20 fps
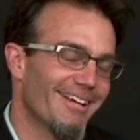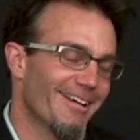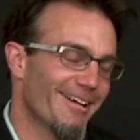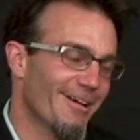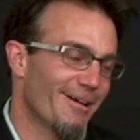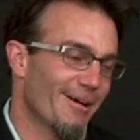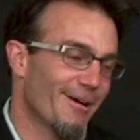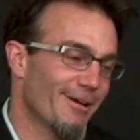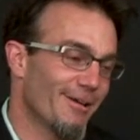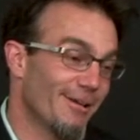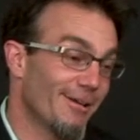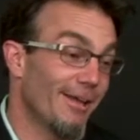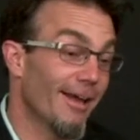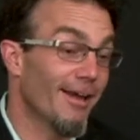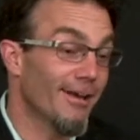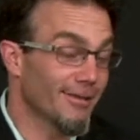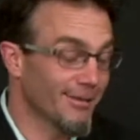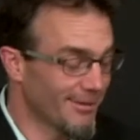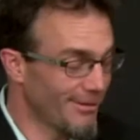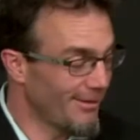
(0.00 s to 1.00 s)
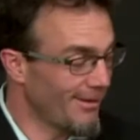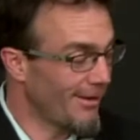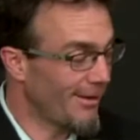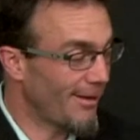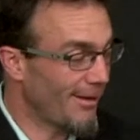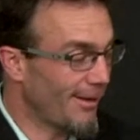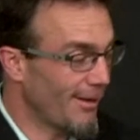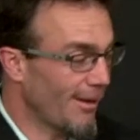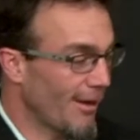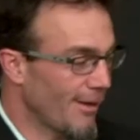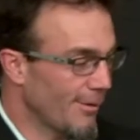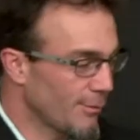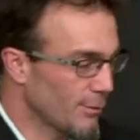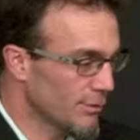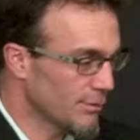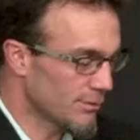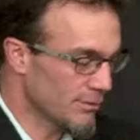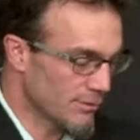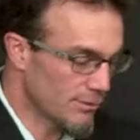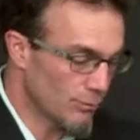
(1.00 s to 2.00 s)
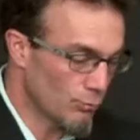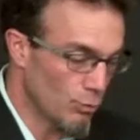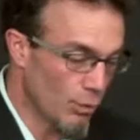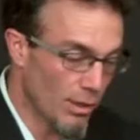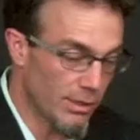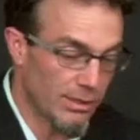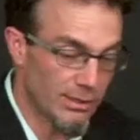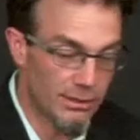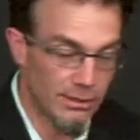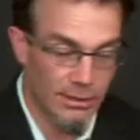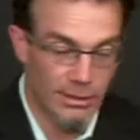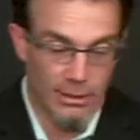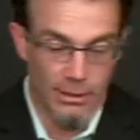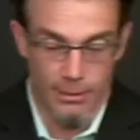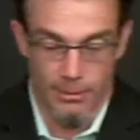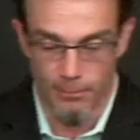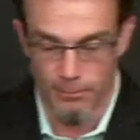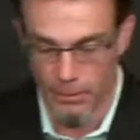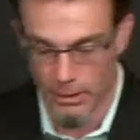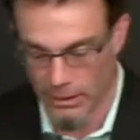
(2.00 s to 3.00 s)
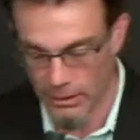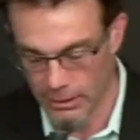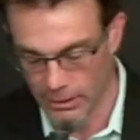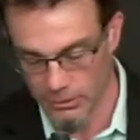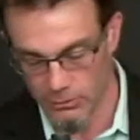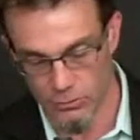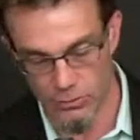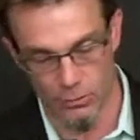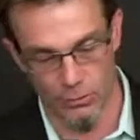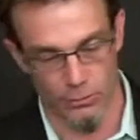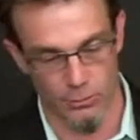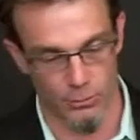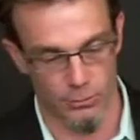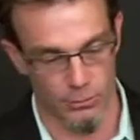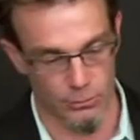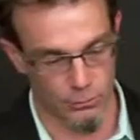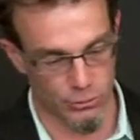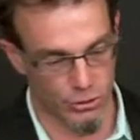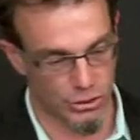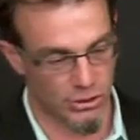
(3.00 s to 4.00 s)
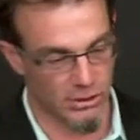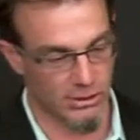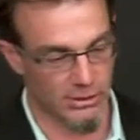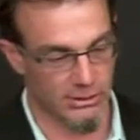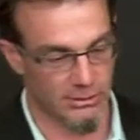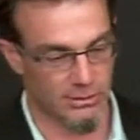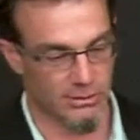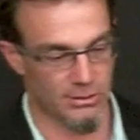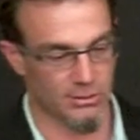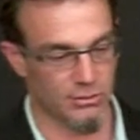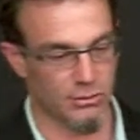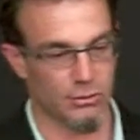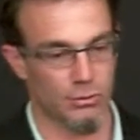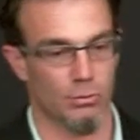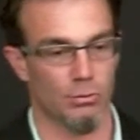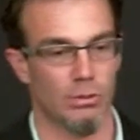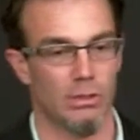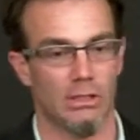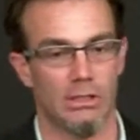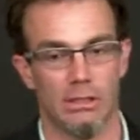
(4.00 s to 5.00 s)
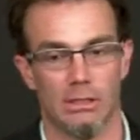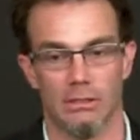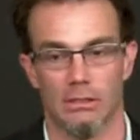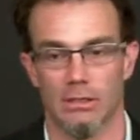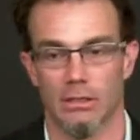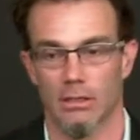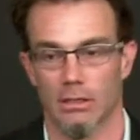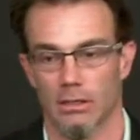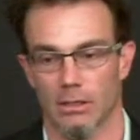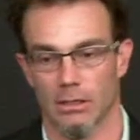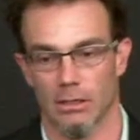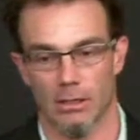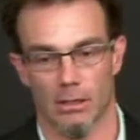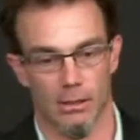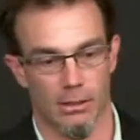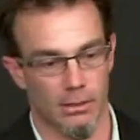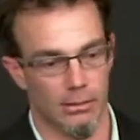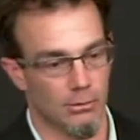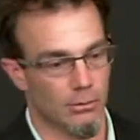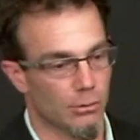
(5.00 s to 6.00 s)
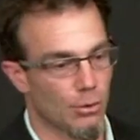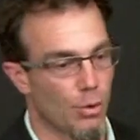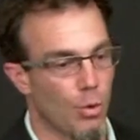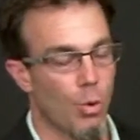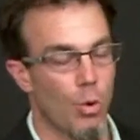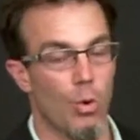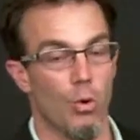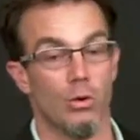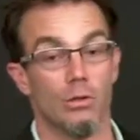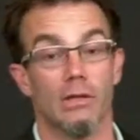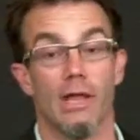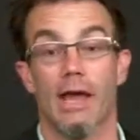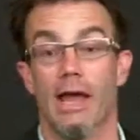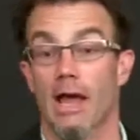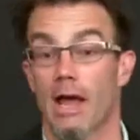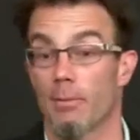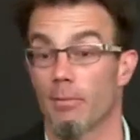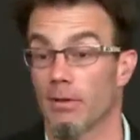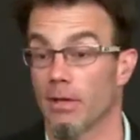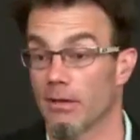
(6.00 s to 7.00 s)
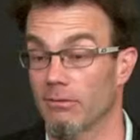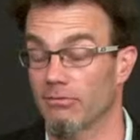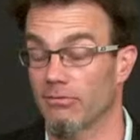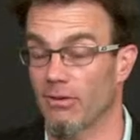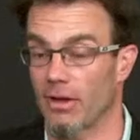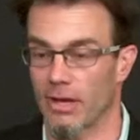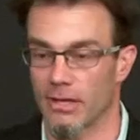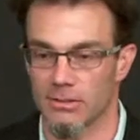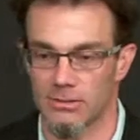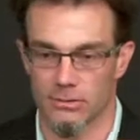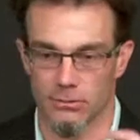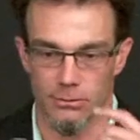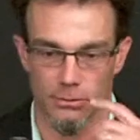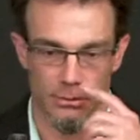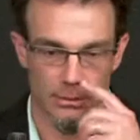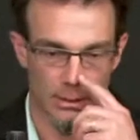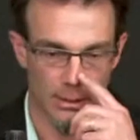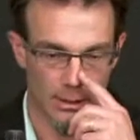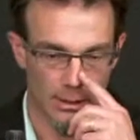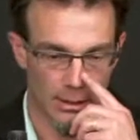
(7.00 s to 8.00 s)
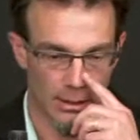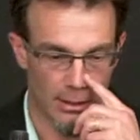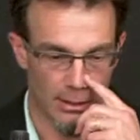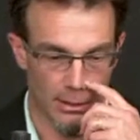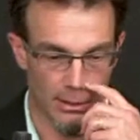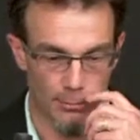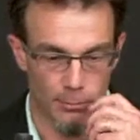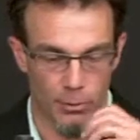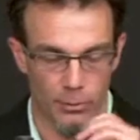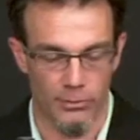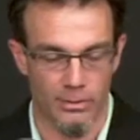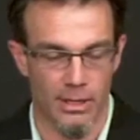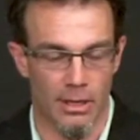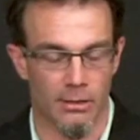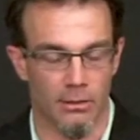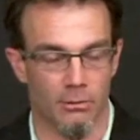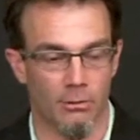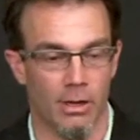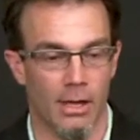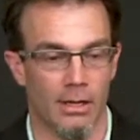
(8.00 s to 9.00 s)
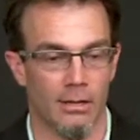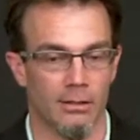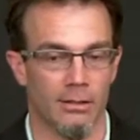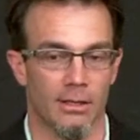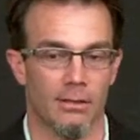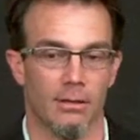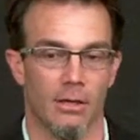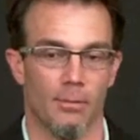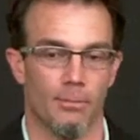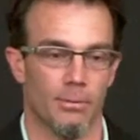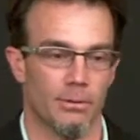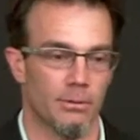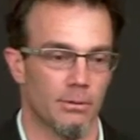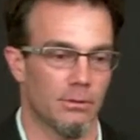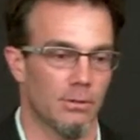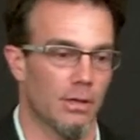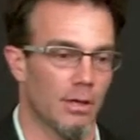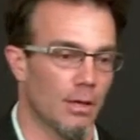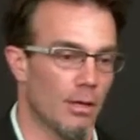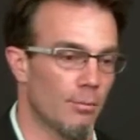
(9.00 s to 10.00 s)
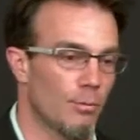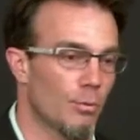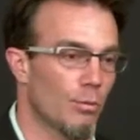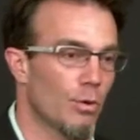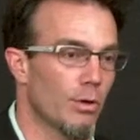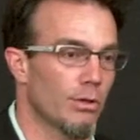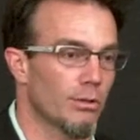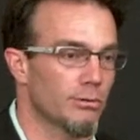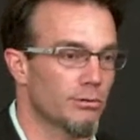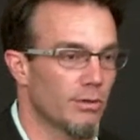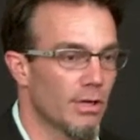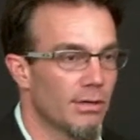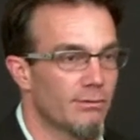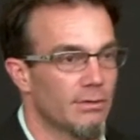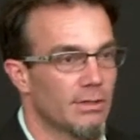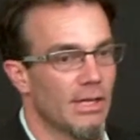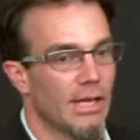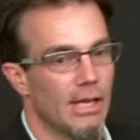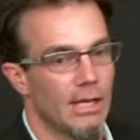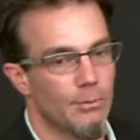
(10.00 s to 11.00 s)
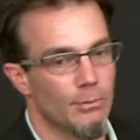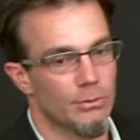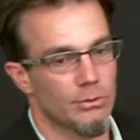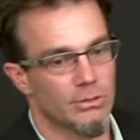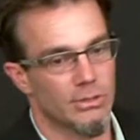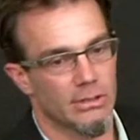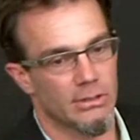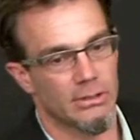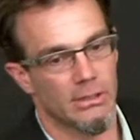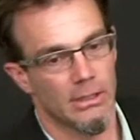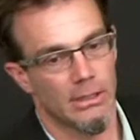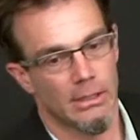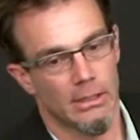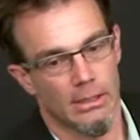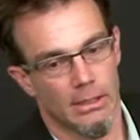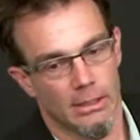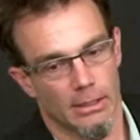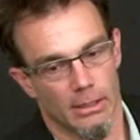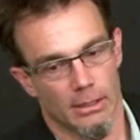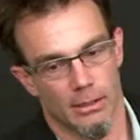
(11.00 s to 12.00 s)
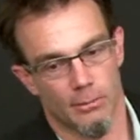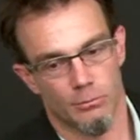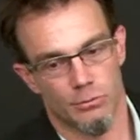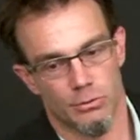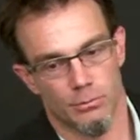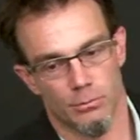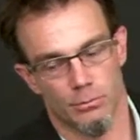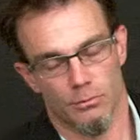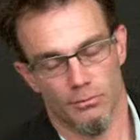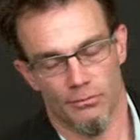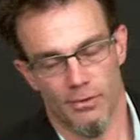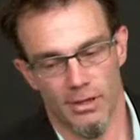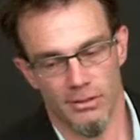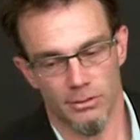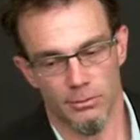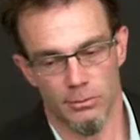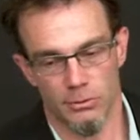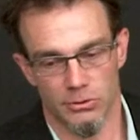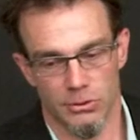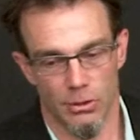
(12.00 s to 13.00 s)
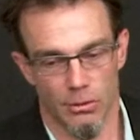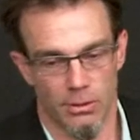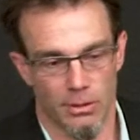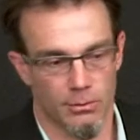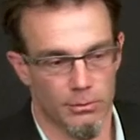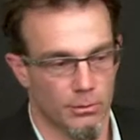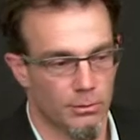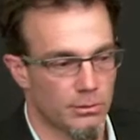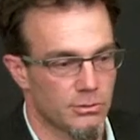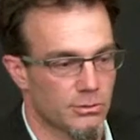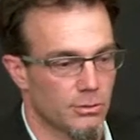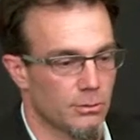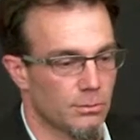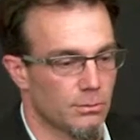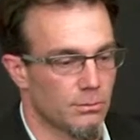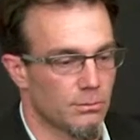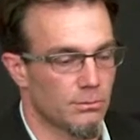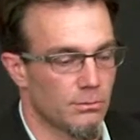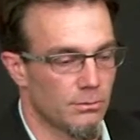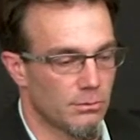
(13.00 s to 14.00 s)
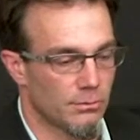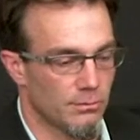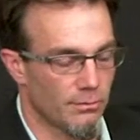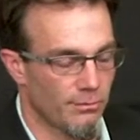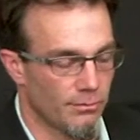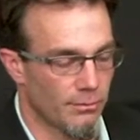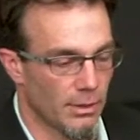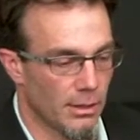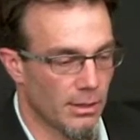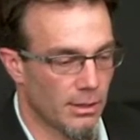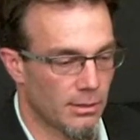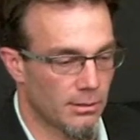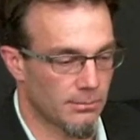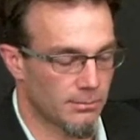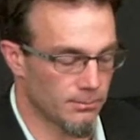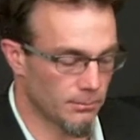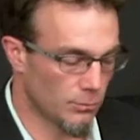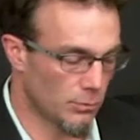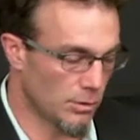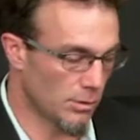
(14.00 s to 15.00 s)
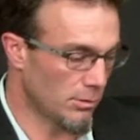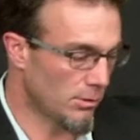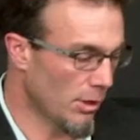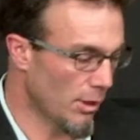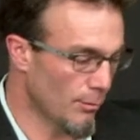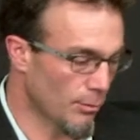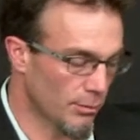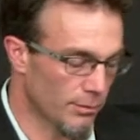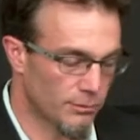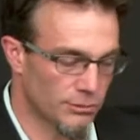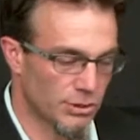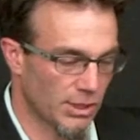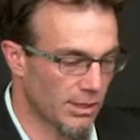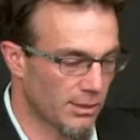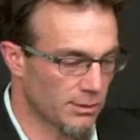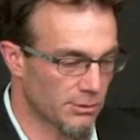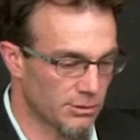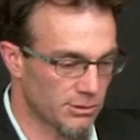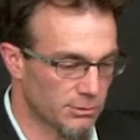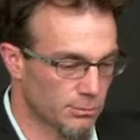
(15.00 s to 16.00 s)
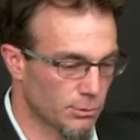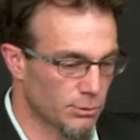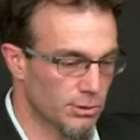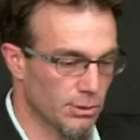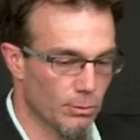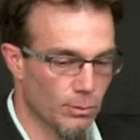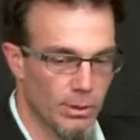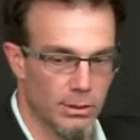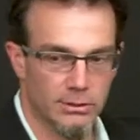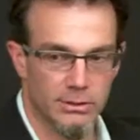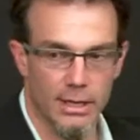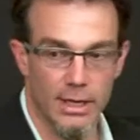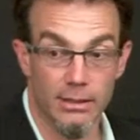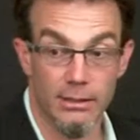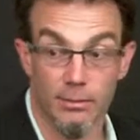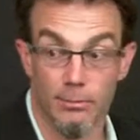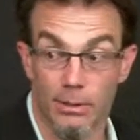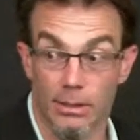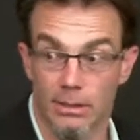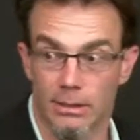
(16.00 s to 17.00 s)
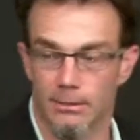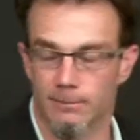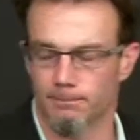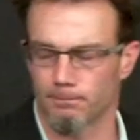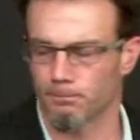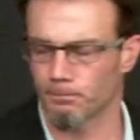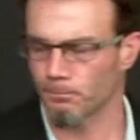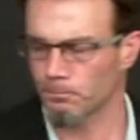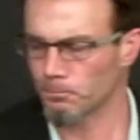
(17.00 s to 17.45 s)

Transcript: Uh, yeah, uh, I was running um, an internal gene to screen uh, core lab at Pfizer uh, both down at Groton, then up in uh, Memorial Drive in Cambridge. And um, Pfizer was going through its own uh, number of challenges, which are well documented,